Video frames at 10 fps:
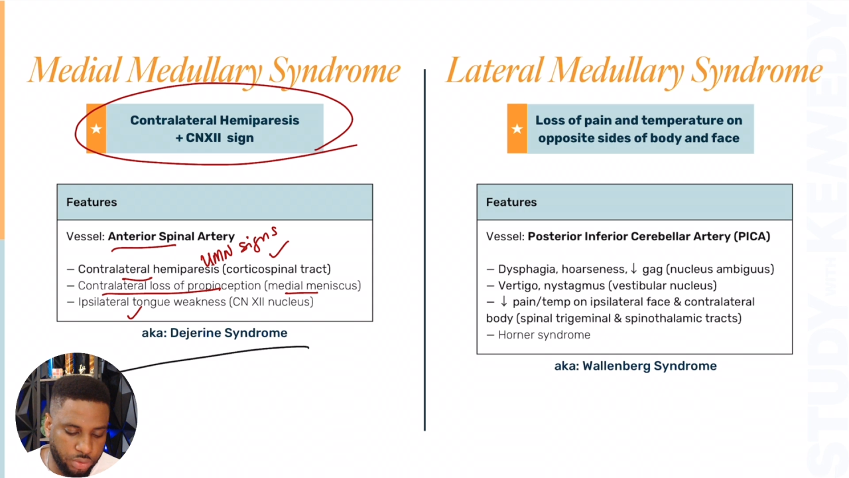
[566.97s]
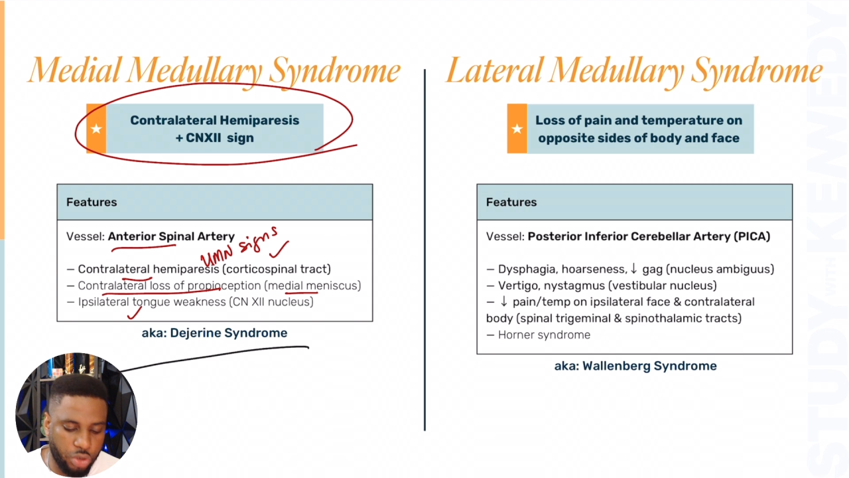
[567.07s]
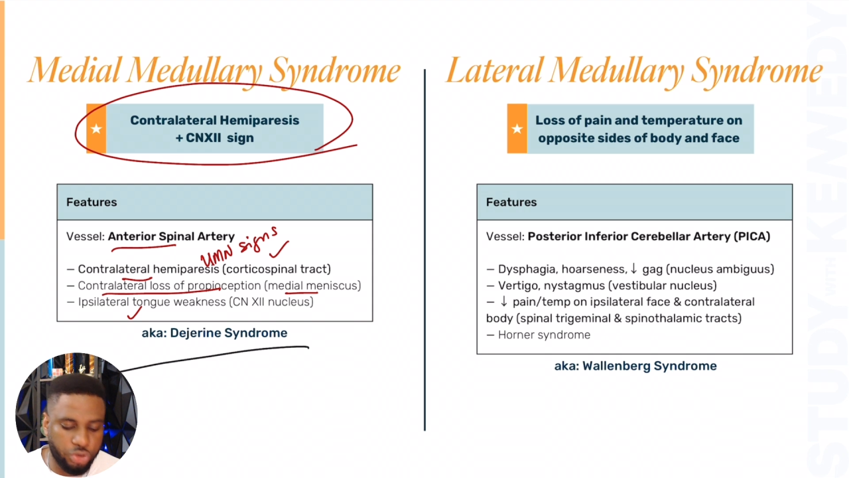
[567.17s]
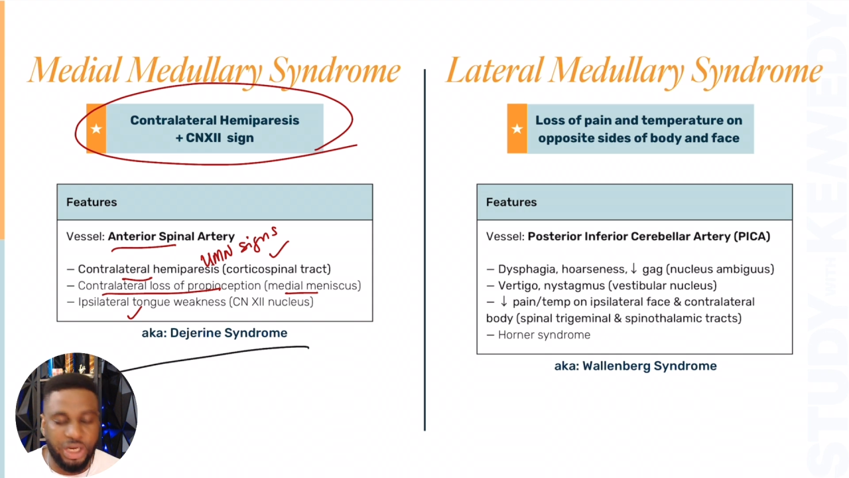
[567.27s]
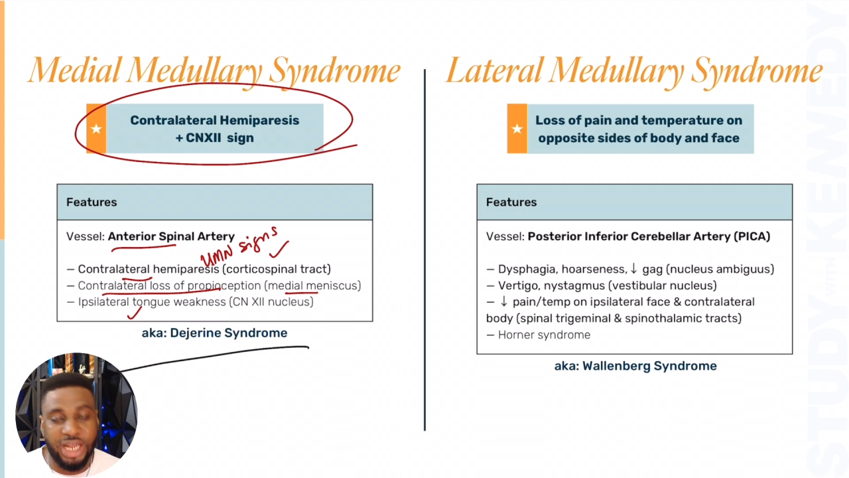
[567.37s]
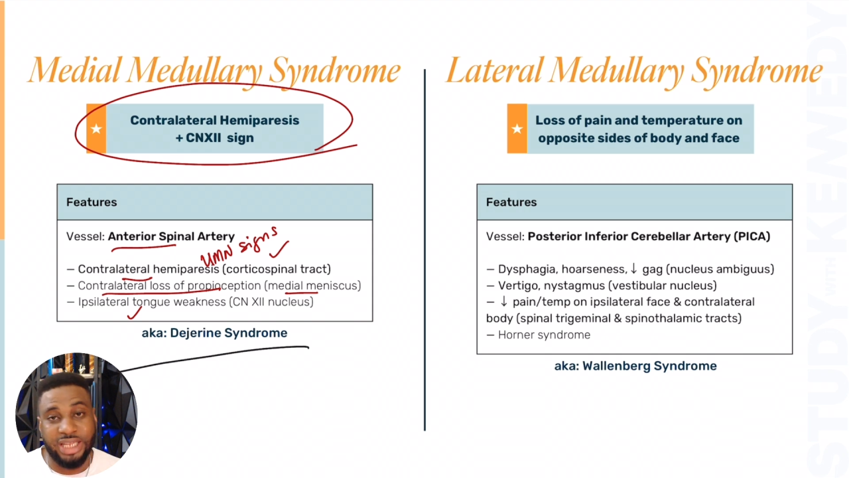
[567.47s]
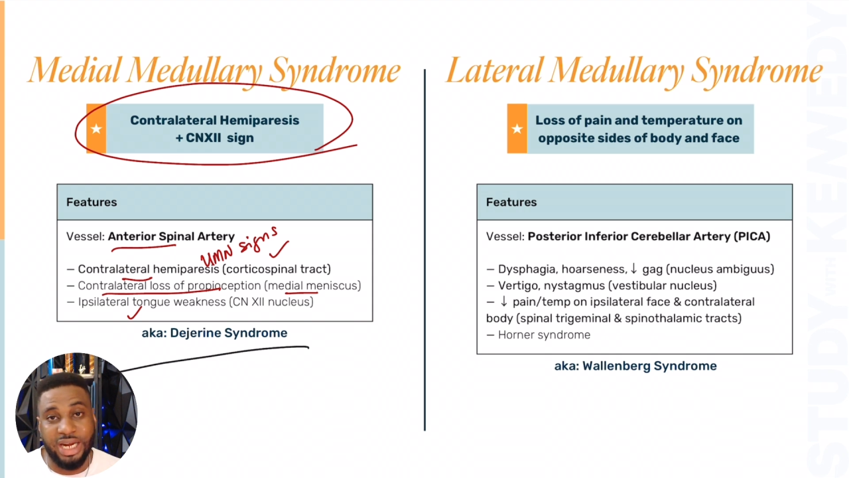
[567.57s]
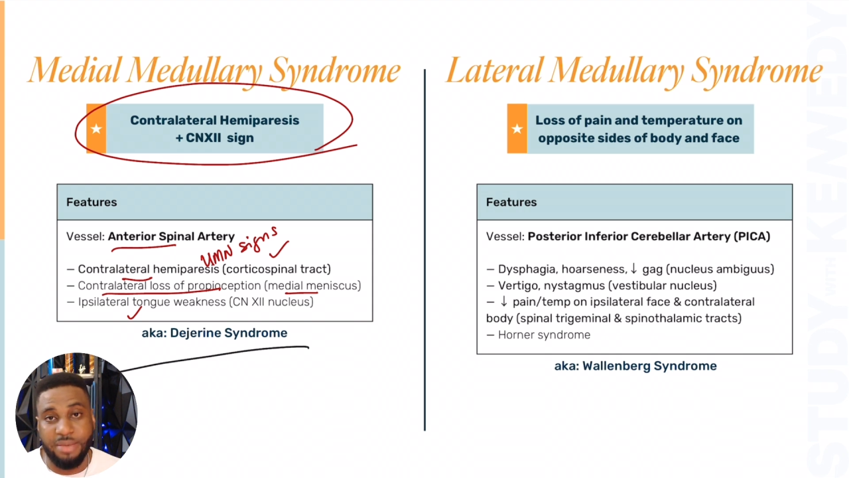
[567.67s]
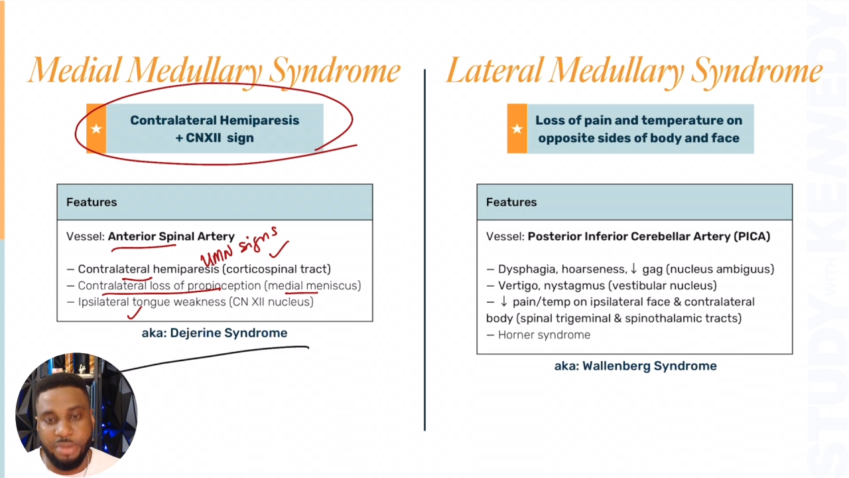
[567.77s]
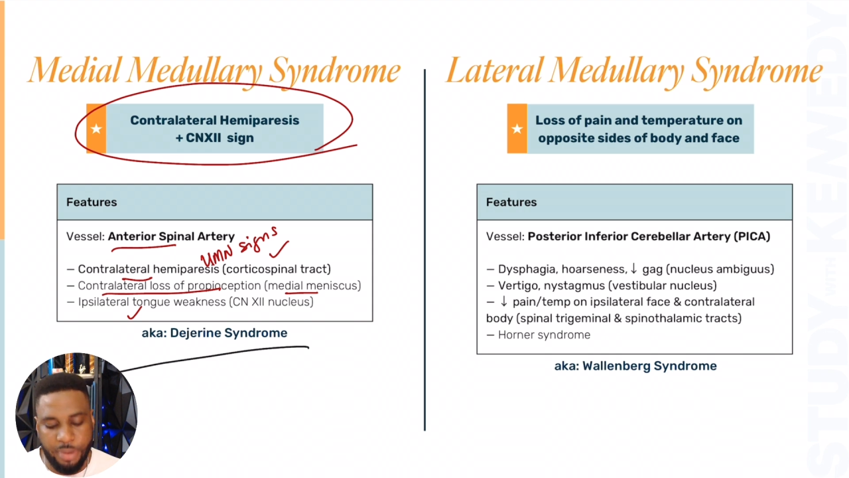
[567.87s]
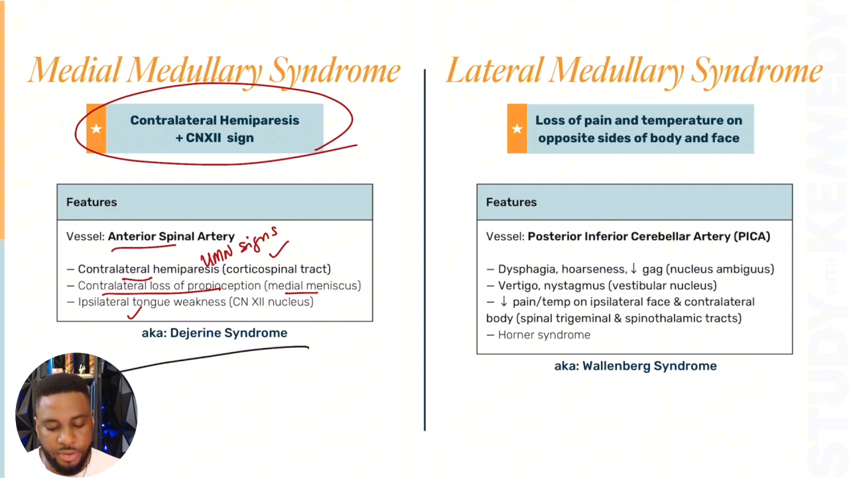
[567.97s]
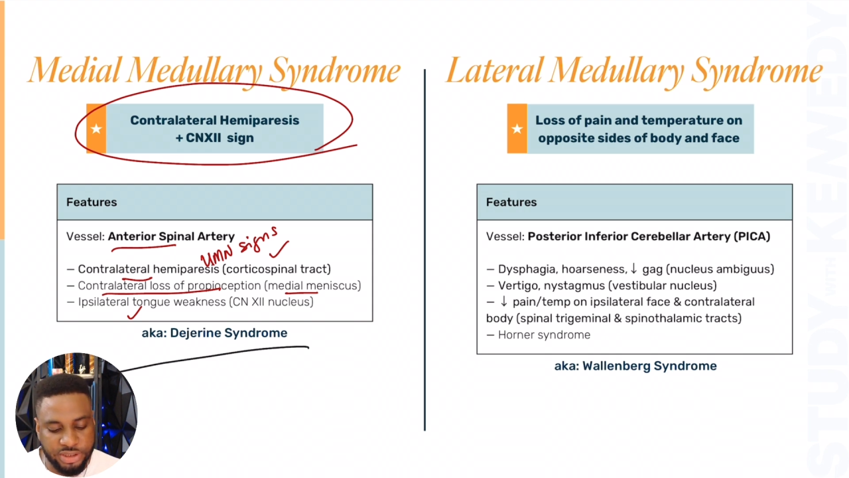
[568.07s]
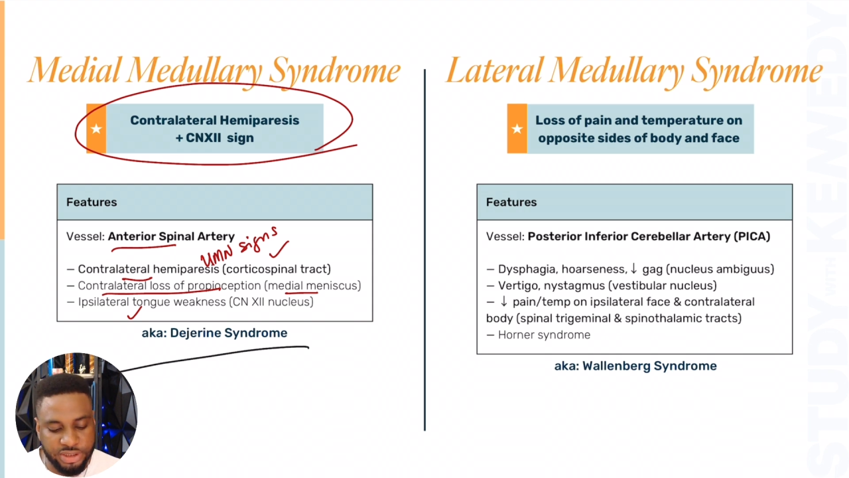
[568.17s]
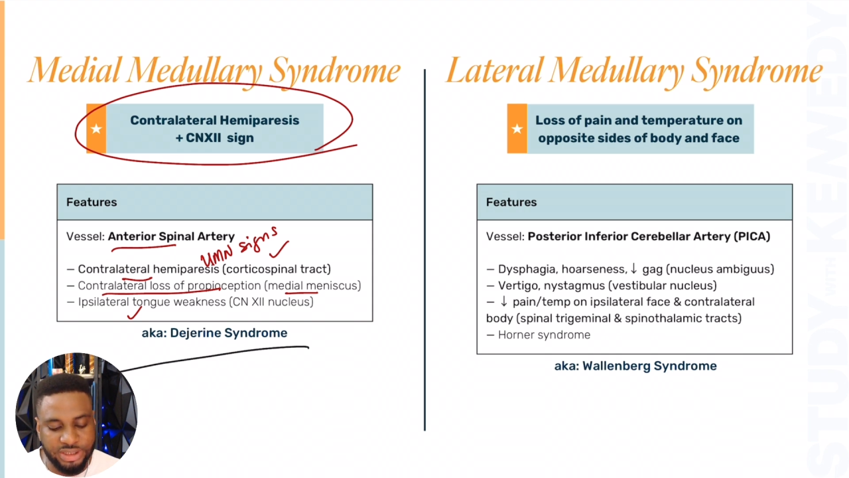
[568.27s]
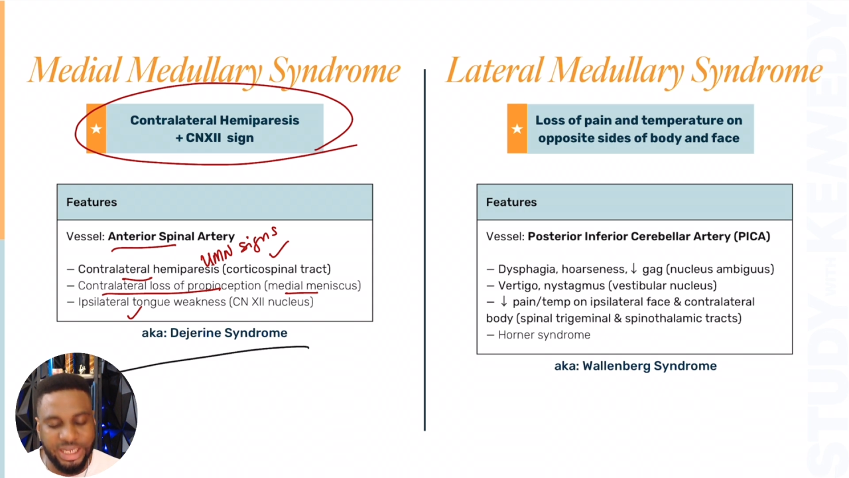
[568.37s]
contralateral
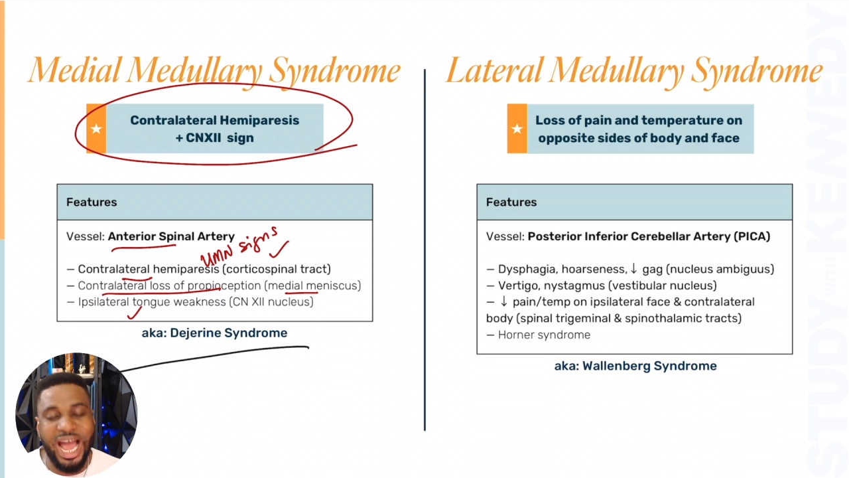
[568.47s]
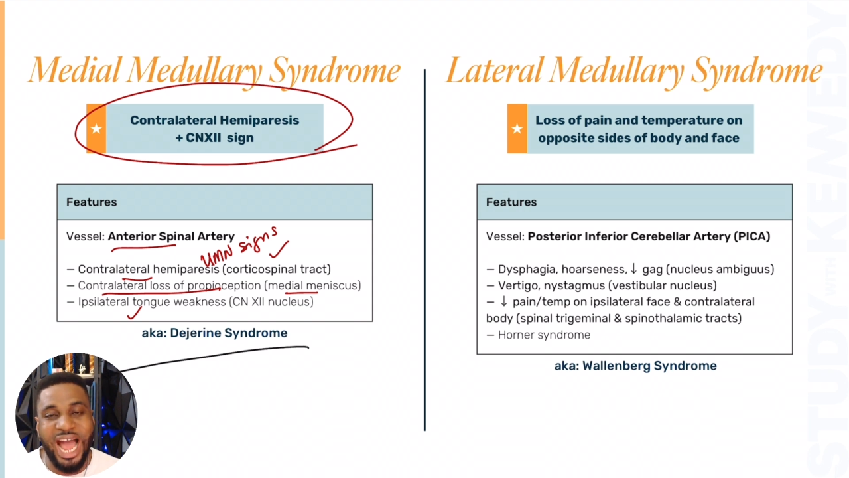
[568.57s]
hemiparesis,